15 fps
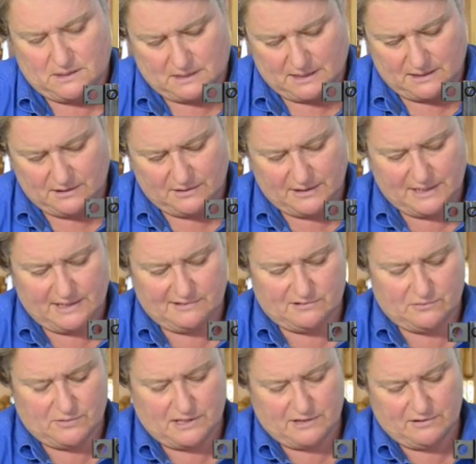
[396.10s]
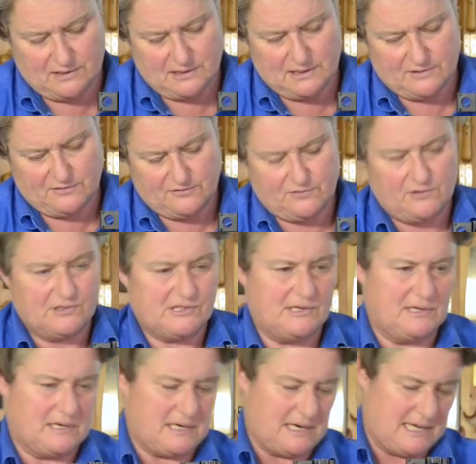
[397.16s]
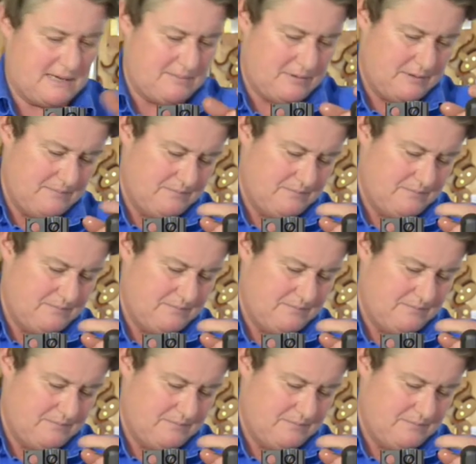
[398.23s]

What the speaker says: The other thing is that when you've got a lot of force on a clamp,